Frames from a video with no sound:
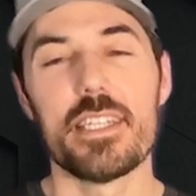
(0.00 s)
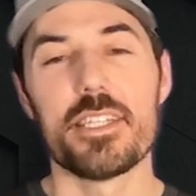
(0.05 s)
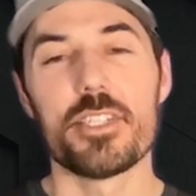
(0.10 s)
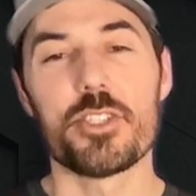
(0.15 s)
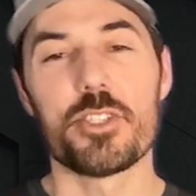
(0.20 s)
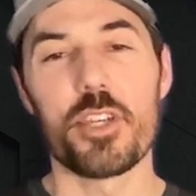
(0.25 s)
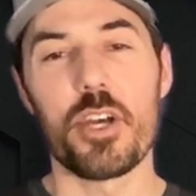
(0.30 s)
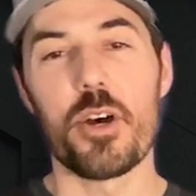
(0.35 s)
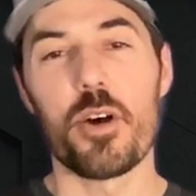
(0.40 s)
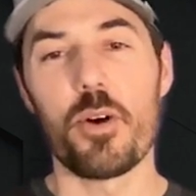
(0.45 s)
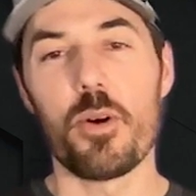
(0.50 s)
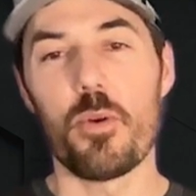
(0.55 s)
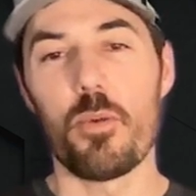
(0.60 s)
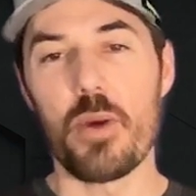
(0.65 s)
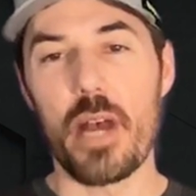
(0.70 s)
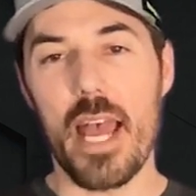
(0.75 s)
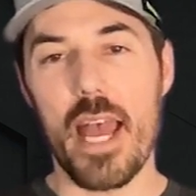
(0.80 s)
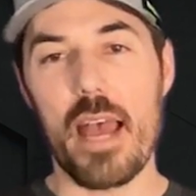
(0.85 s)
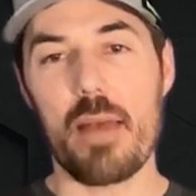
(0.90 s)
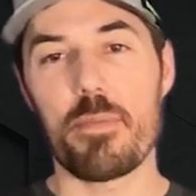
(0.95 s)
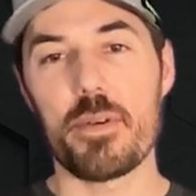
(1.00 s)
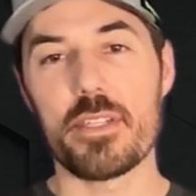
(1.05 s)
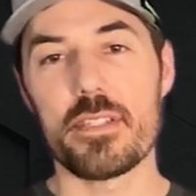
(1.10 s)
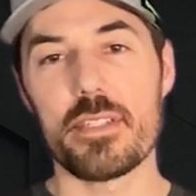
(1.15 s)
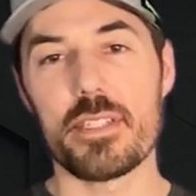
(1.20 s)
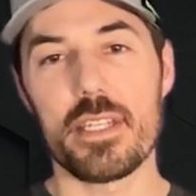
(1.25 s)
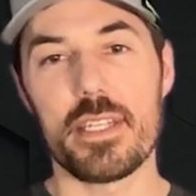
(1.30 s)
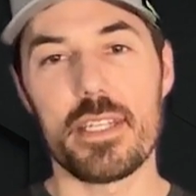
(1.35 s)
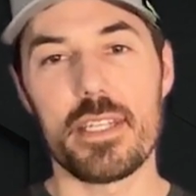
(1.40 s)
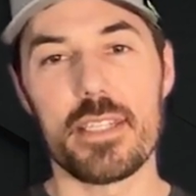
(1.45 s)
So what
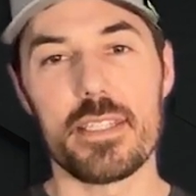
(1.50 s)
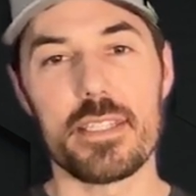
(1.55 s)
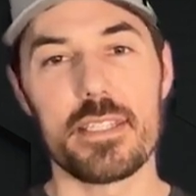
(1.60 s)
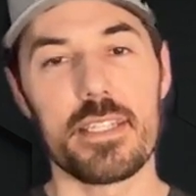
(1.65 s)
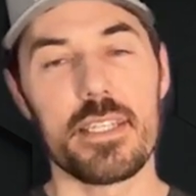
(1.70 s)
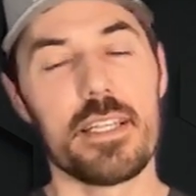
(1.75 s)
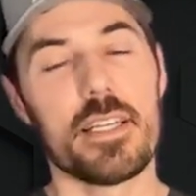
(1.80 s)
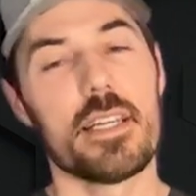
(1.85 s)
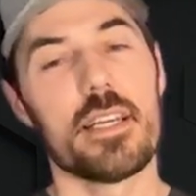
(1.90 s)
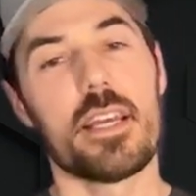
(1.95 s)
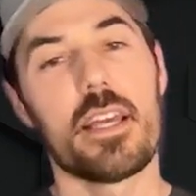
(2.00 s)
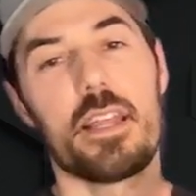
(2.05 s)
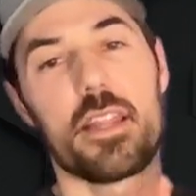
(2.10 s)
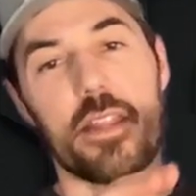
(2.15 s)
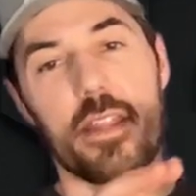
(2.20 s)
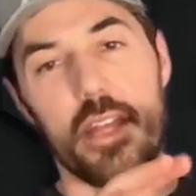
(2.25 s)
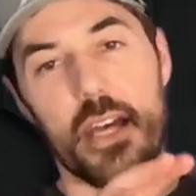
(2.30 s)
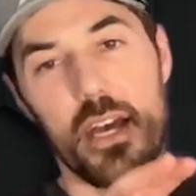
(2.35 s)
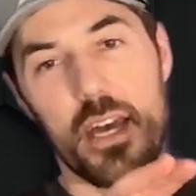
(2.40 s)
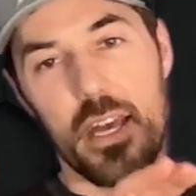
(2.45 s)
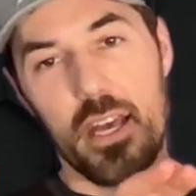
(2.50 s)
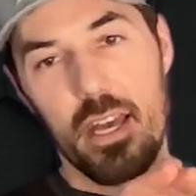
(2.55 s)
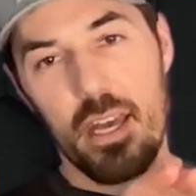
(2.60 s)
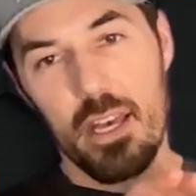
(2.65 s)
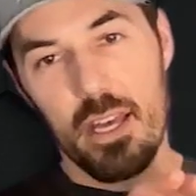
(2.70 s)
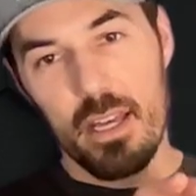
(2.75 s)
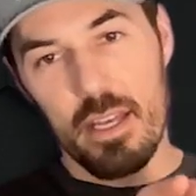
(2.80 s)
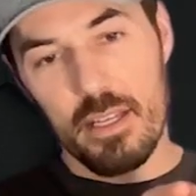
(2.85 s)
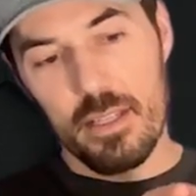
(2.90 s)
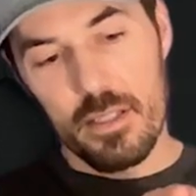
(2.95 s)
happens is
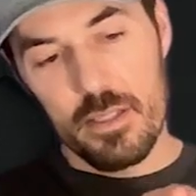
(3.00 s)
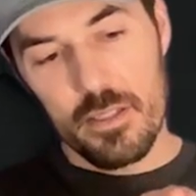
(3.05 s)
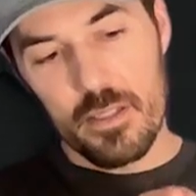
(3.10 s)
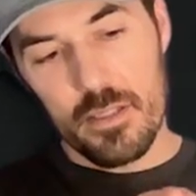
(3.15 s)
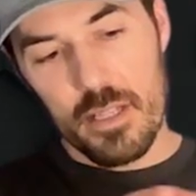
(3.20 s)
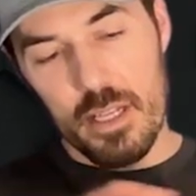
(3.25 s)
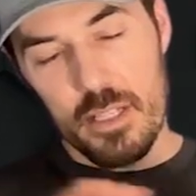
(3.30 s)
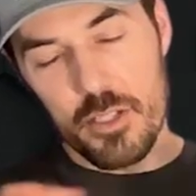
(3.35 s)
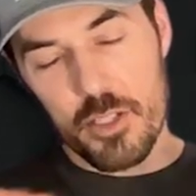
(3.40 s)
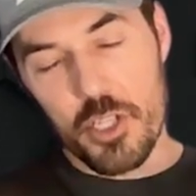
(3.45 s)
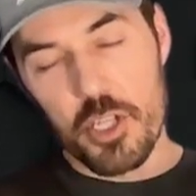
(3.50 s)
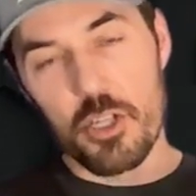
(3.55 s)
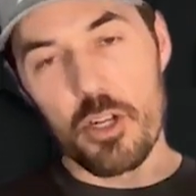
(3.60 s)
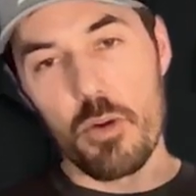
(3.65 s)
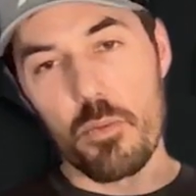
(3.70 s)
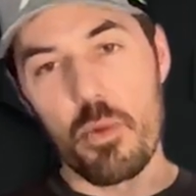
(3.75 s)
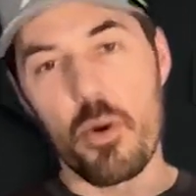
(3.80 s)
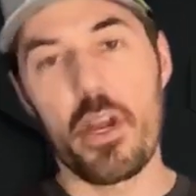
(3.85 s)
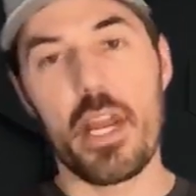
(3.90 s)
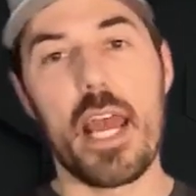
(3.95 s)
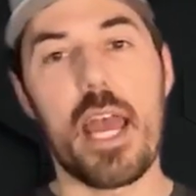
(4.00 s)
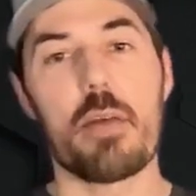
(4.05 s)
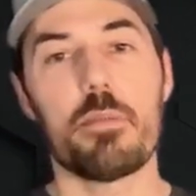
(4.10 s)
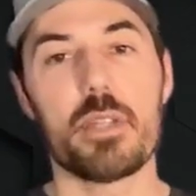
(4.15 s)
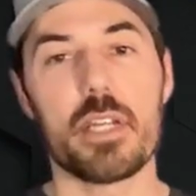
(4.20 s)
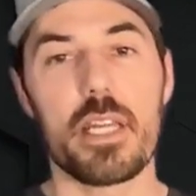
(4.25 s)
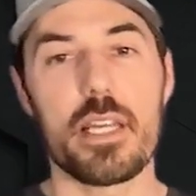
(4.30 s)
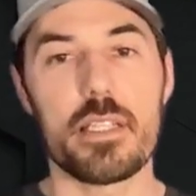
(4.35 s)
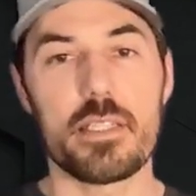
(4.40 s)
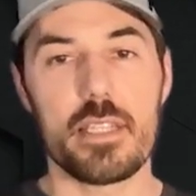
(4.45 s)
the 0 point
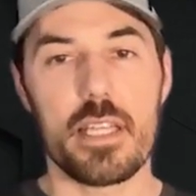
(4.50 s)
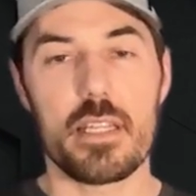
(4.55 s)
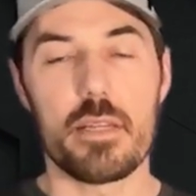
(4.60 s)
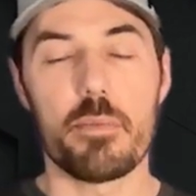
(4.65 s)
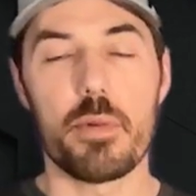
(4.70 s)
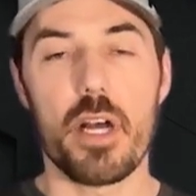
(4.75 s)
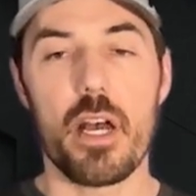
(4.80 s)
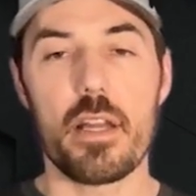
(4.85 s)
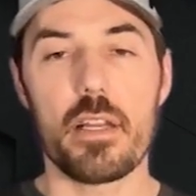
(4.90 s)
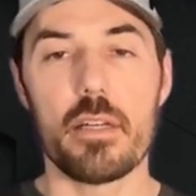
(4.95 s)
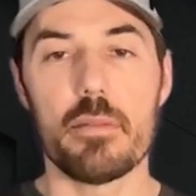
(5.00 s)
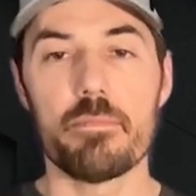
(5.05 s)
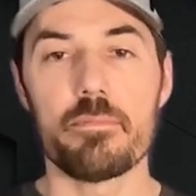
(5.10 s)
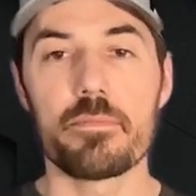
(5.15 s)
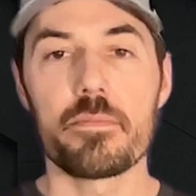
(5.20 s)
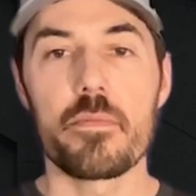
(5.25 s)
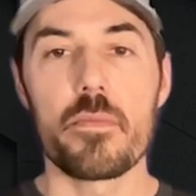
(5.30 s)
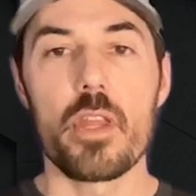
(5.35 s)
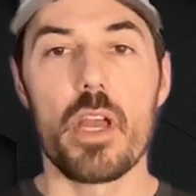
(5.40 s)
applicants at the bottom,